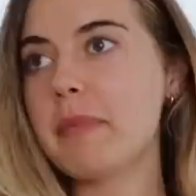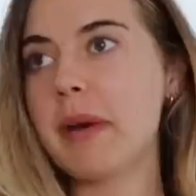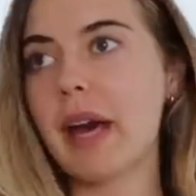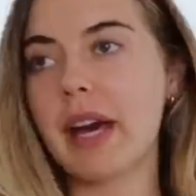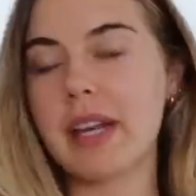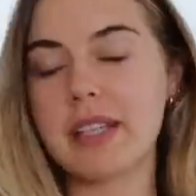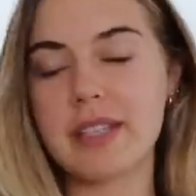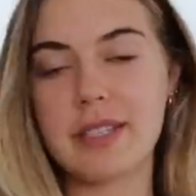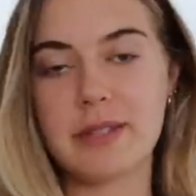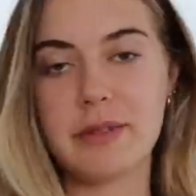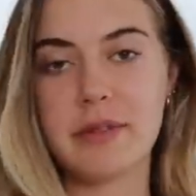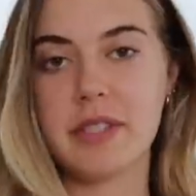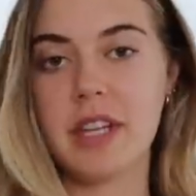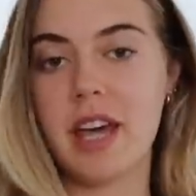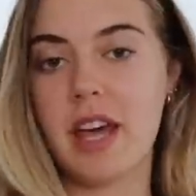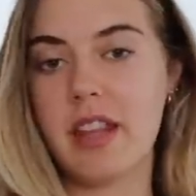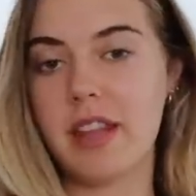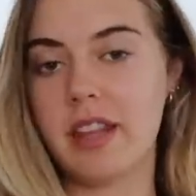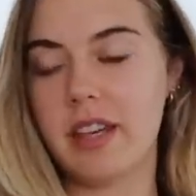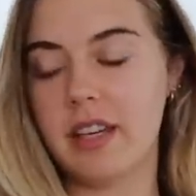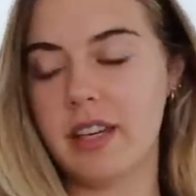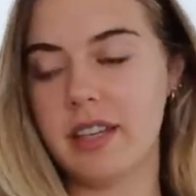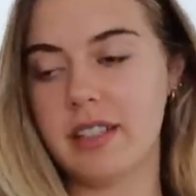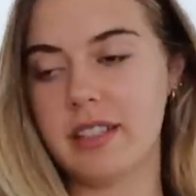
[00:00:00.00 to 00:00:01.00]
back to
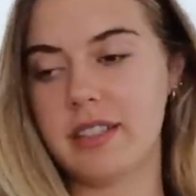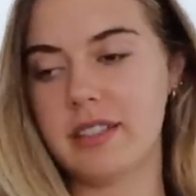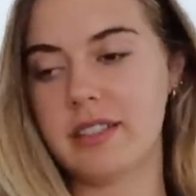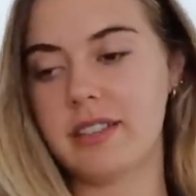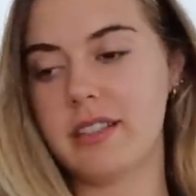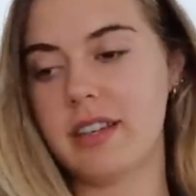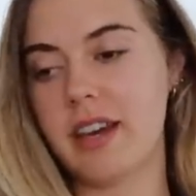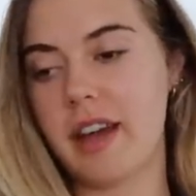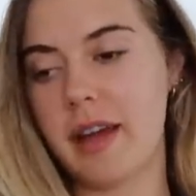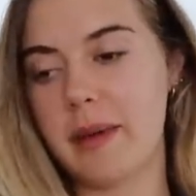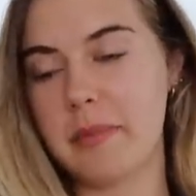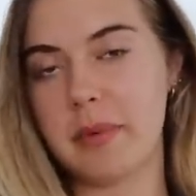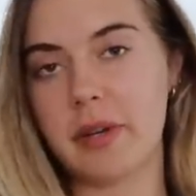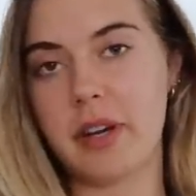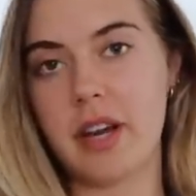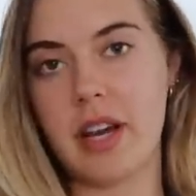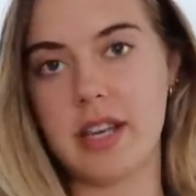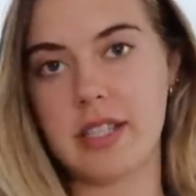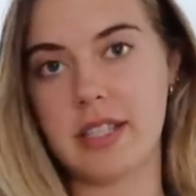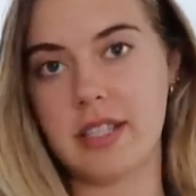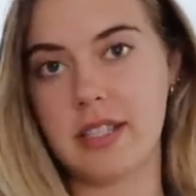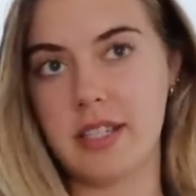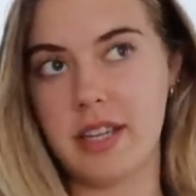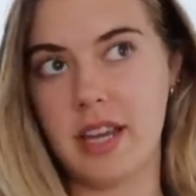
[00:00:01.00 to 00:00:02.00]
another I'm
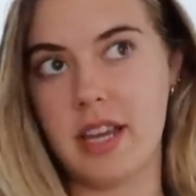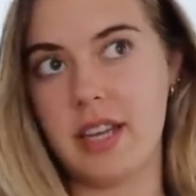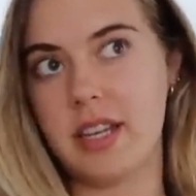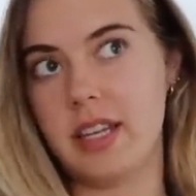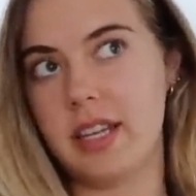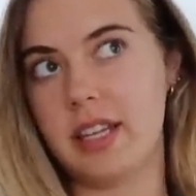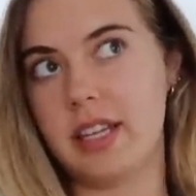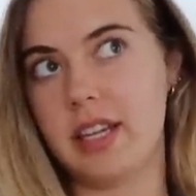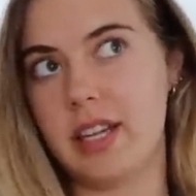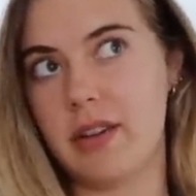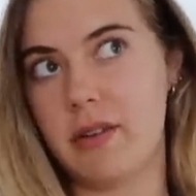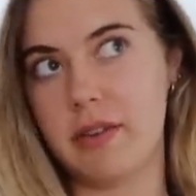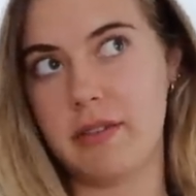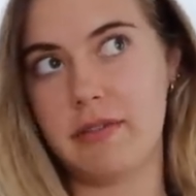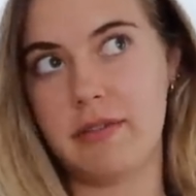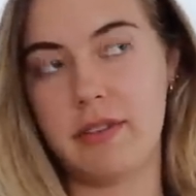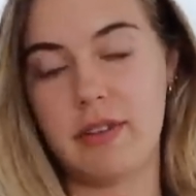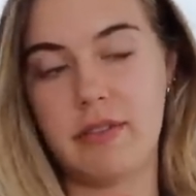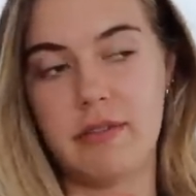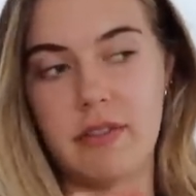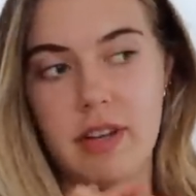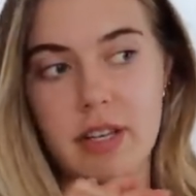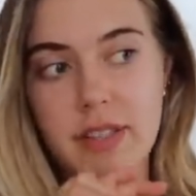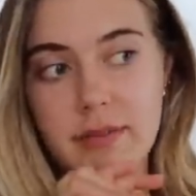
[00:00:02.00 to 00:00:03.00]
procrastinating going
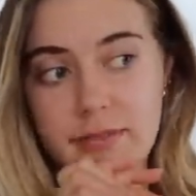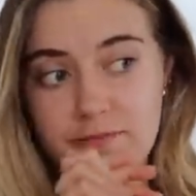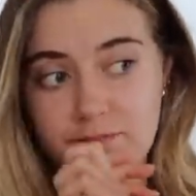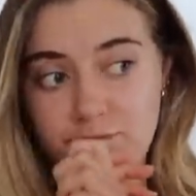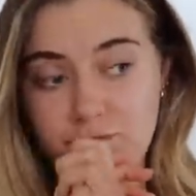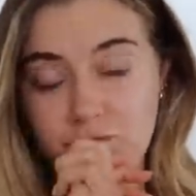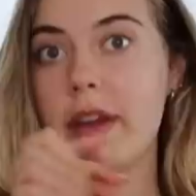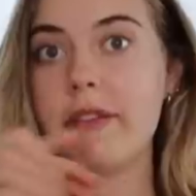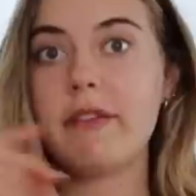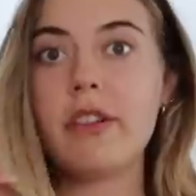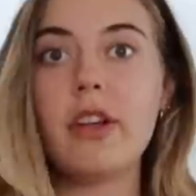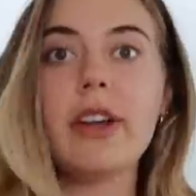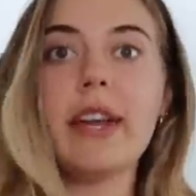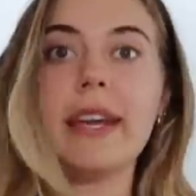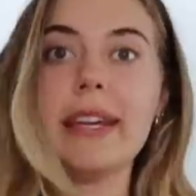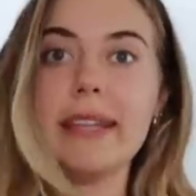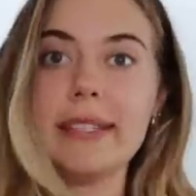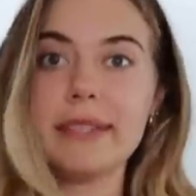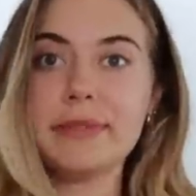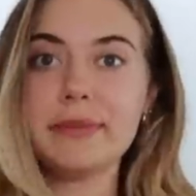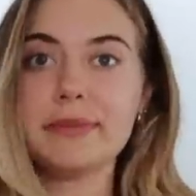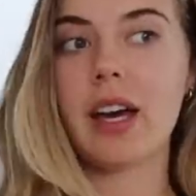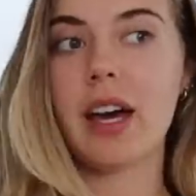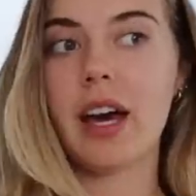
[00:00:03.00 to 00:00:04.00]
for a run by
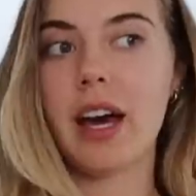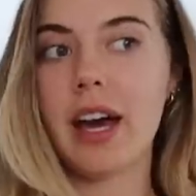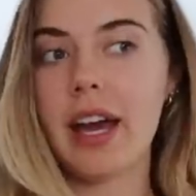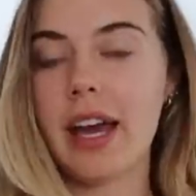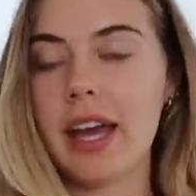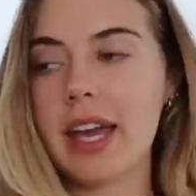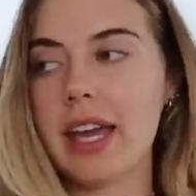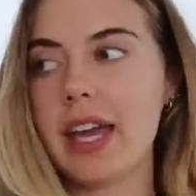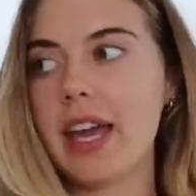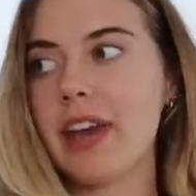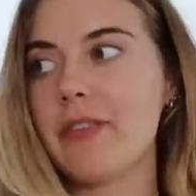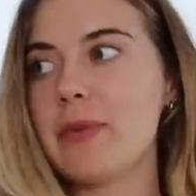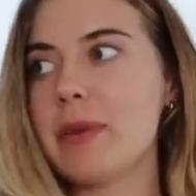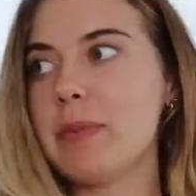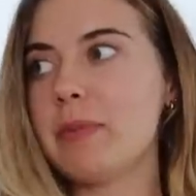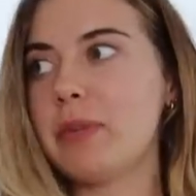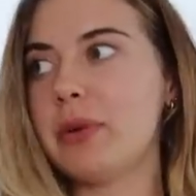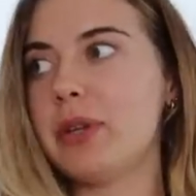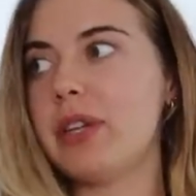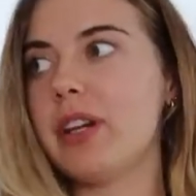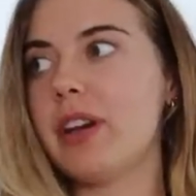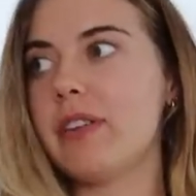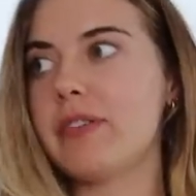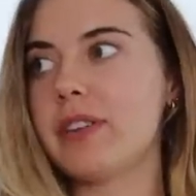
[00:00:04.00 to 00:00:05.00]
vlogging. I have been
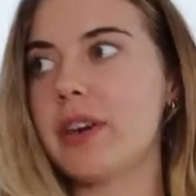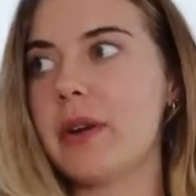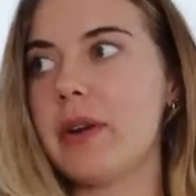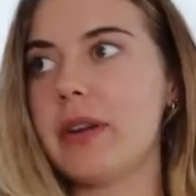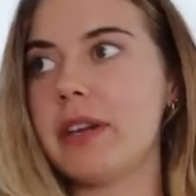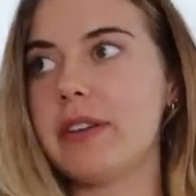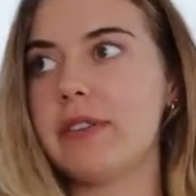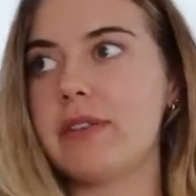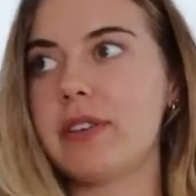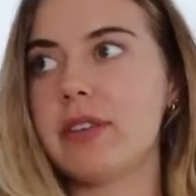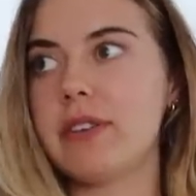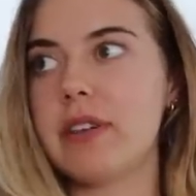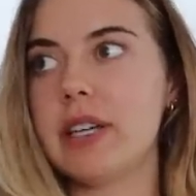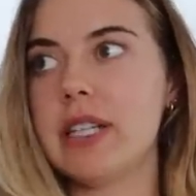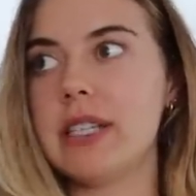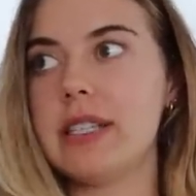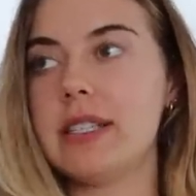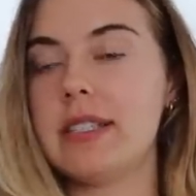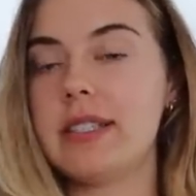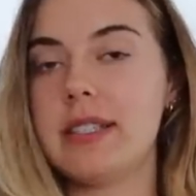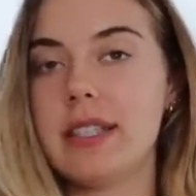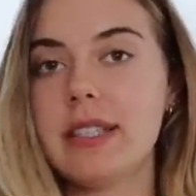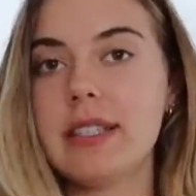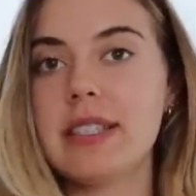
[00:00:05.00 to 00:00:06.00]
putting off going for a run
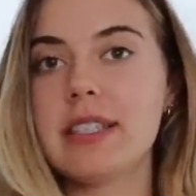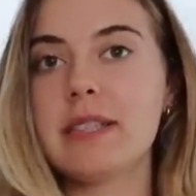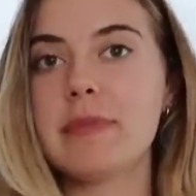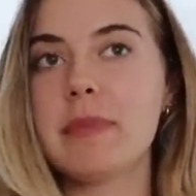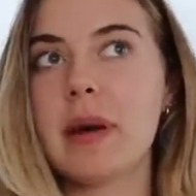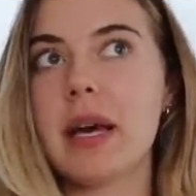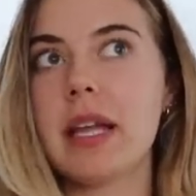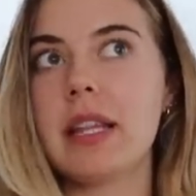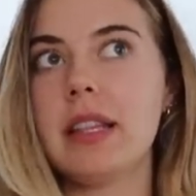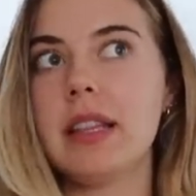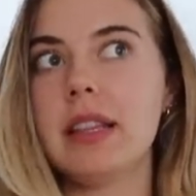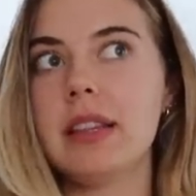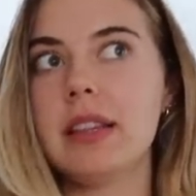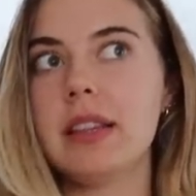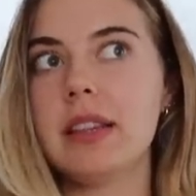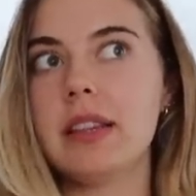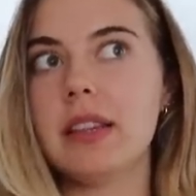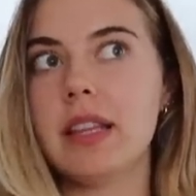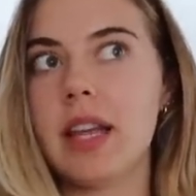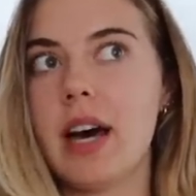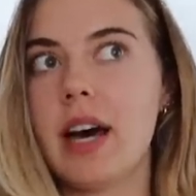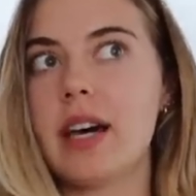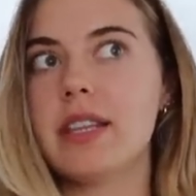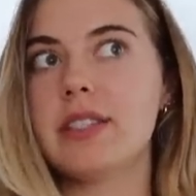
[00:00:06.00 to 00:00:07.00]
since my
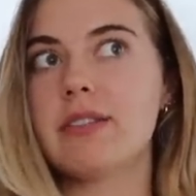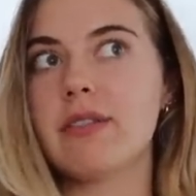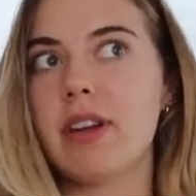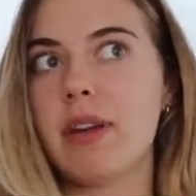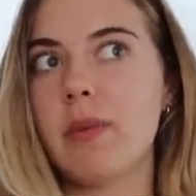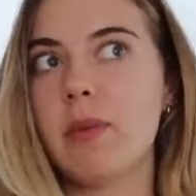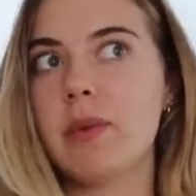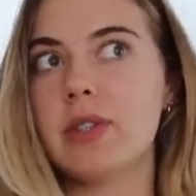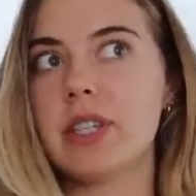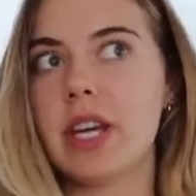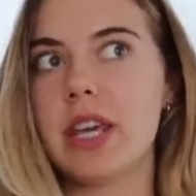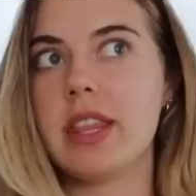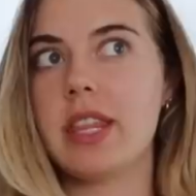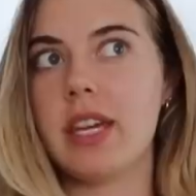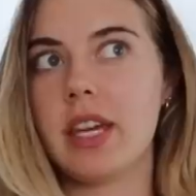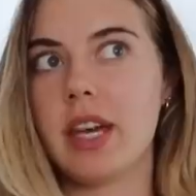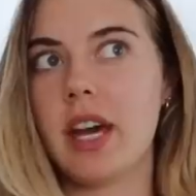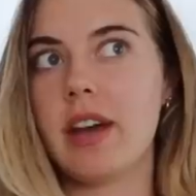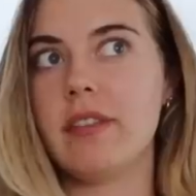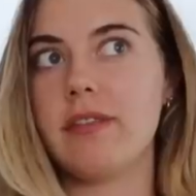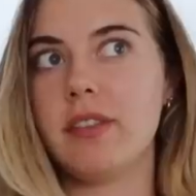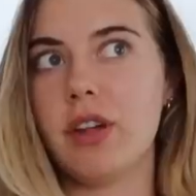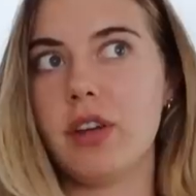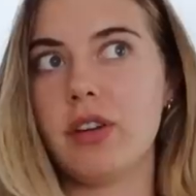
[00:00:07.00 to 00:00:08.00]
last run, which I think
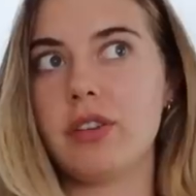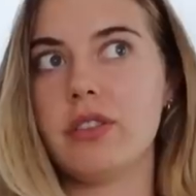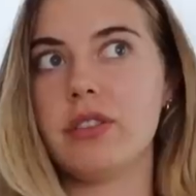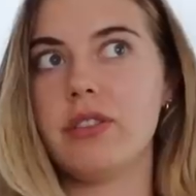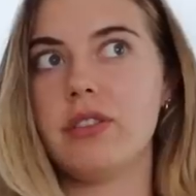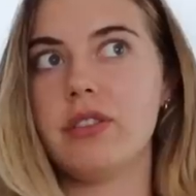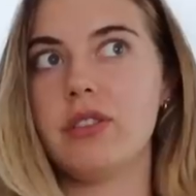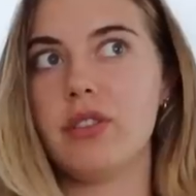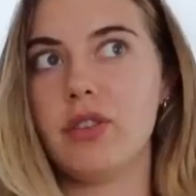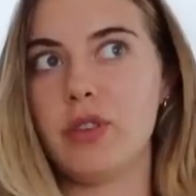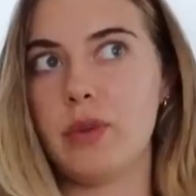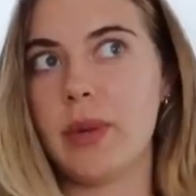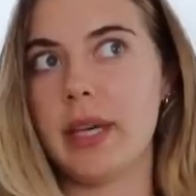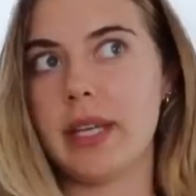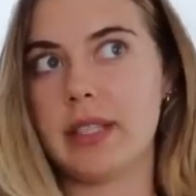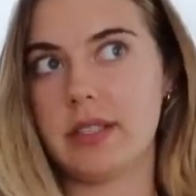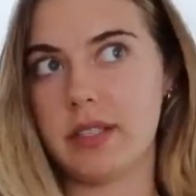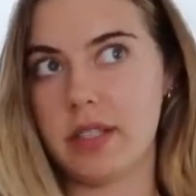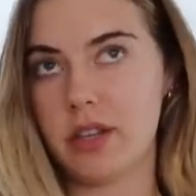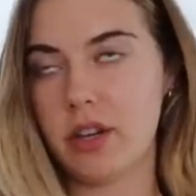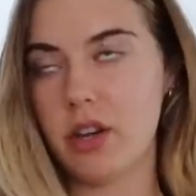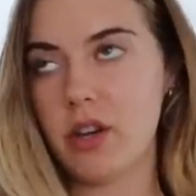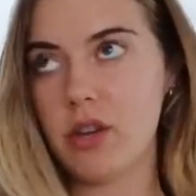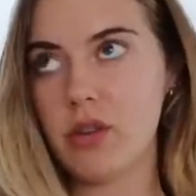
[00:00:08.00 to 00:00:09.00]
I vlogged 2
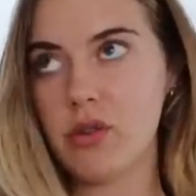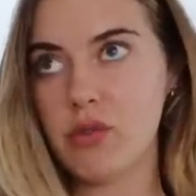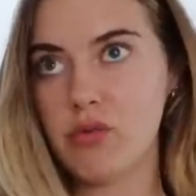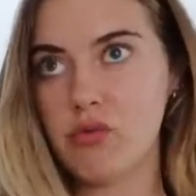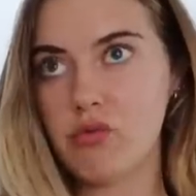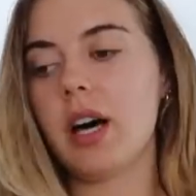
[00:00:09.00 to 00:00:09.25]
weeks ago.